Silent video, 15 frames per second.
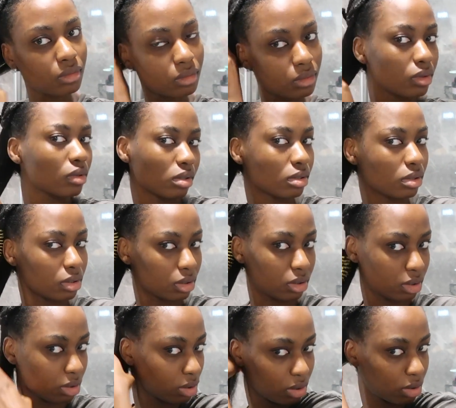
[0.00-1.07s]
down the
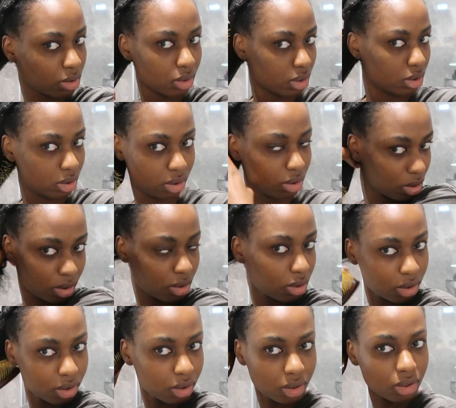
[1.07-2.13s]
blow drying method.
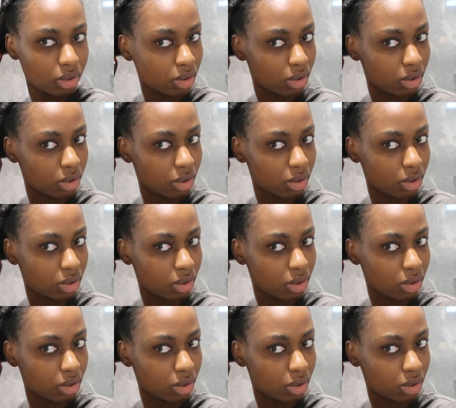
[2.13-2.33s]
I